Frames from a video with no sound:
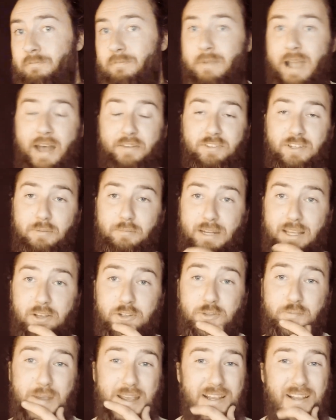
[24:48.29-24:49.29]
have somebody
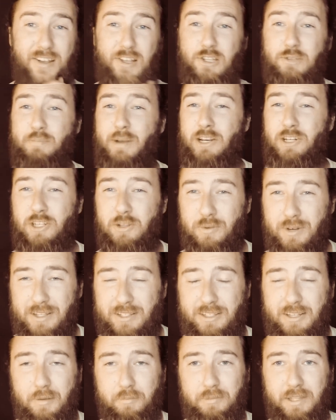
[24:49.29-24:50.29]
else make, especially when it's
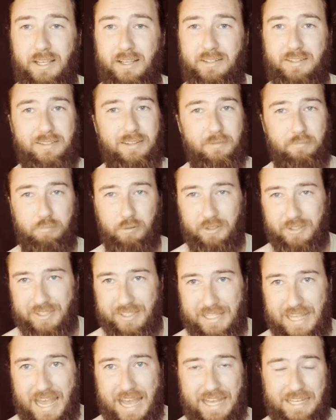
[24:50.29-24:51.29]
something as simple as
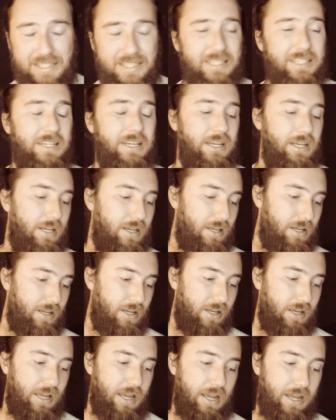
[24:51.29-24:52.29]
that.
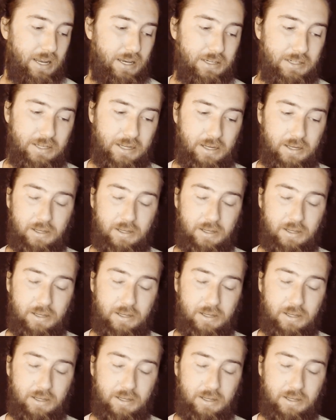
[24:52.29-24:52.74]
And